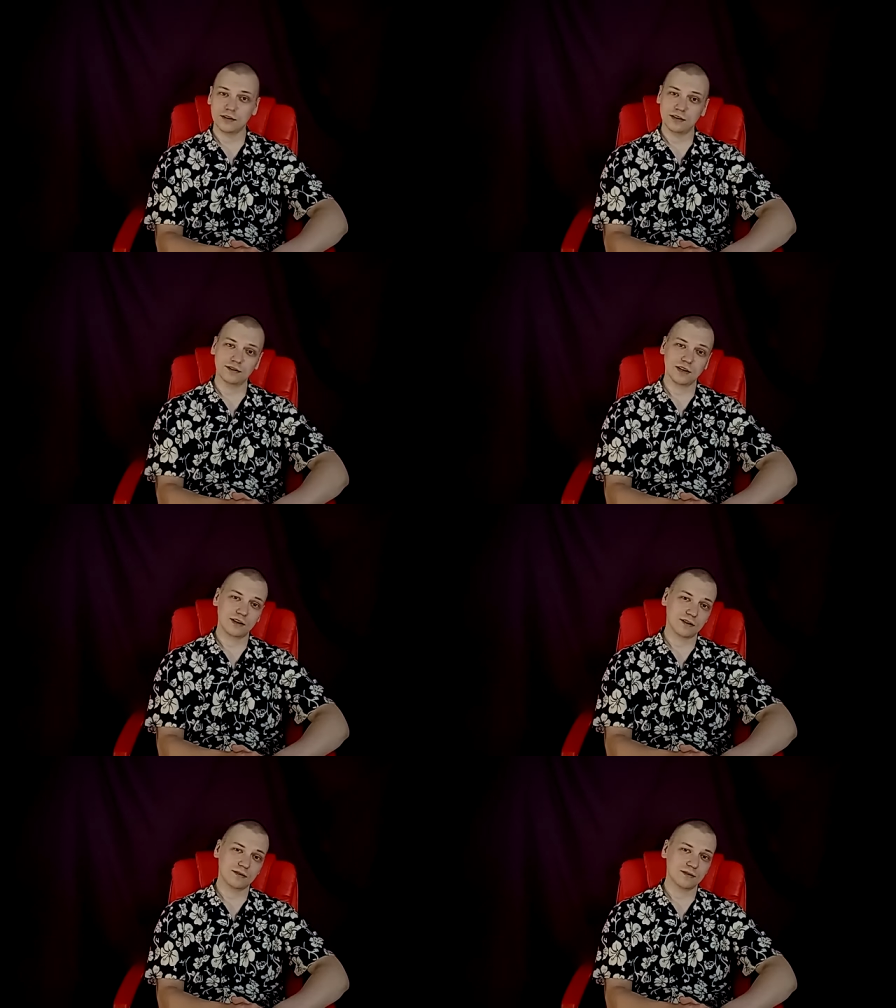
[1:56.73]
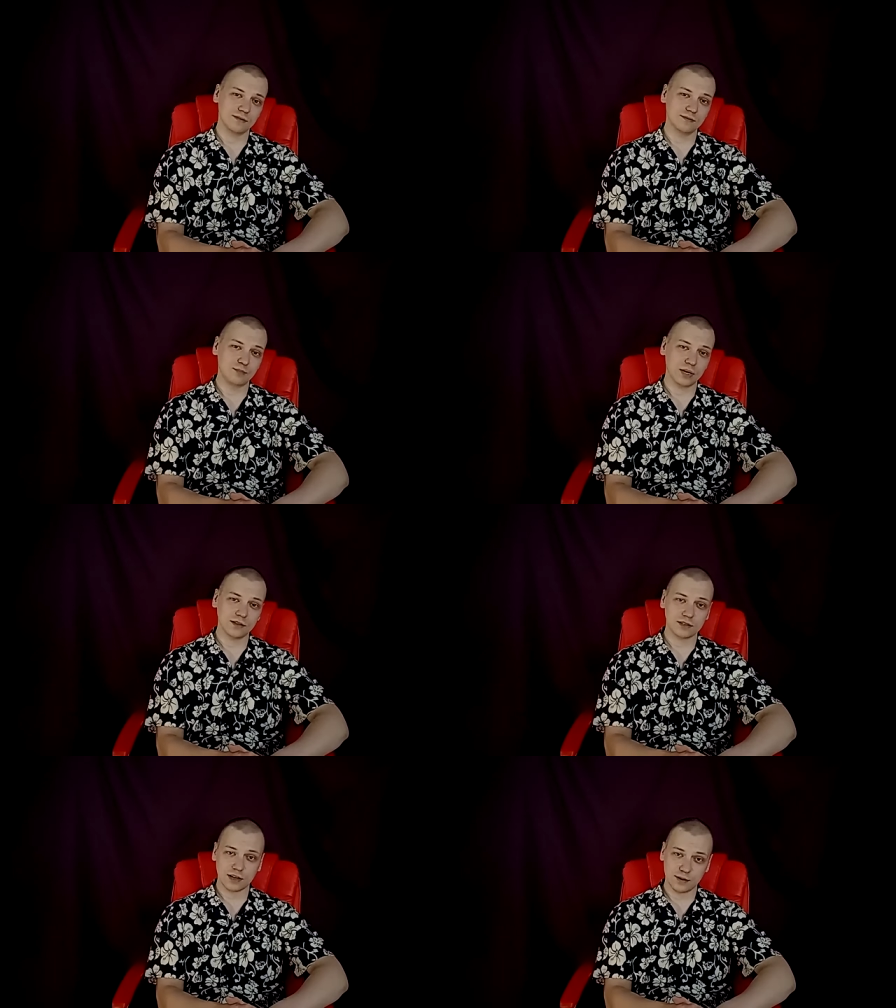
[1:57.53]
and like uh, by the
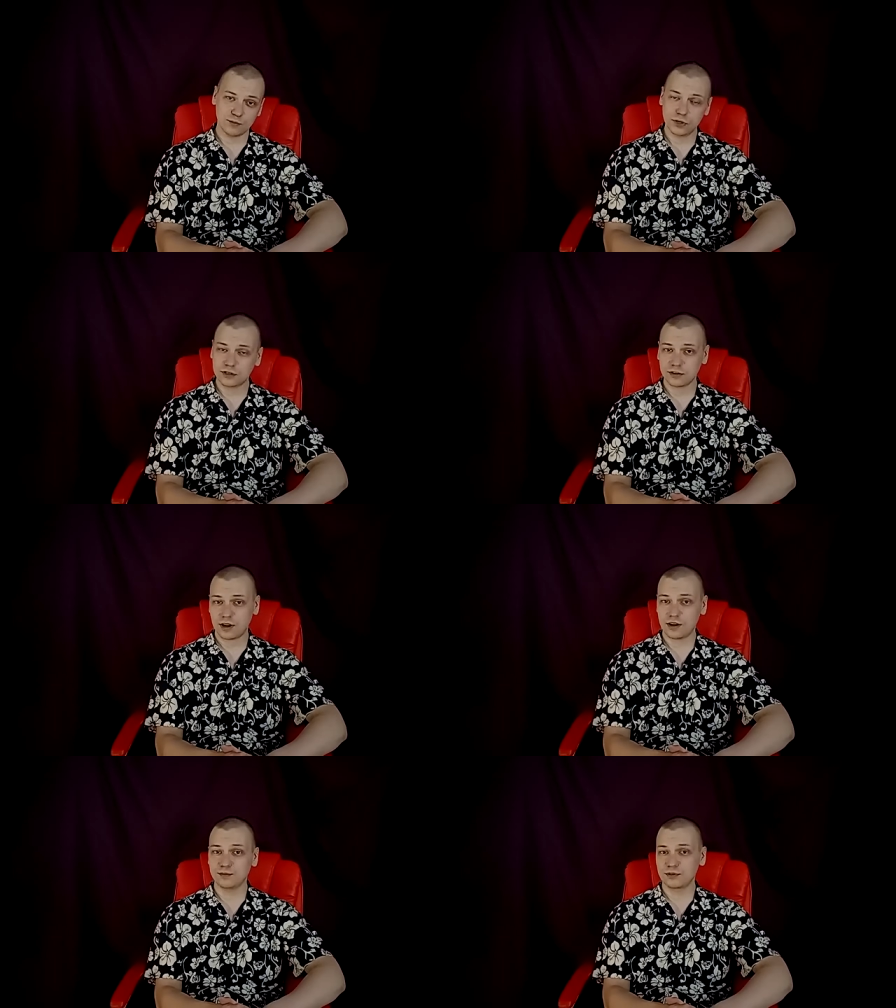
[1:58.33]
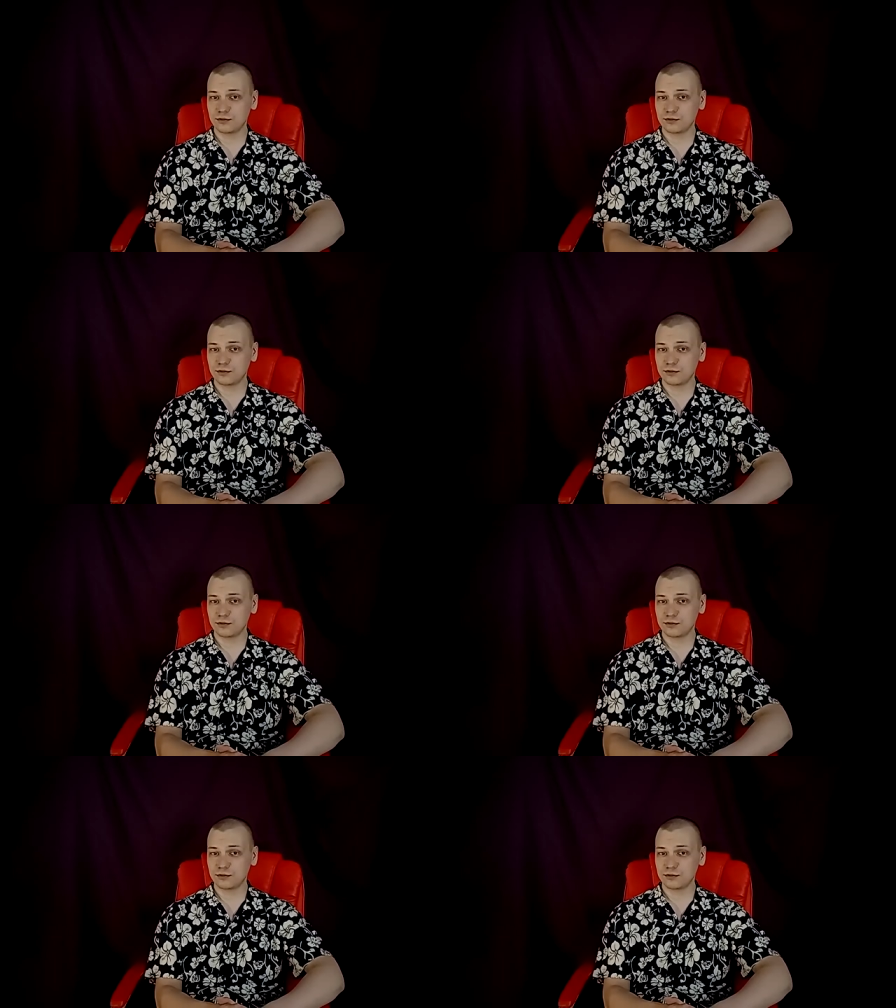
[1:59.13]
time winter comes,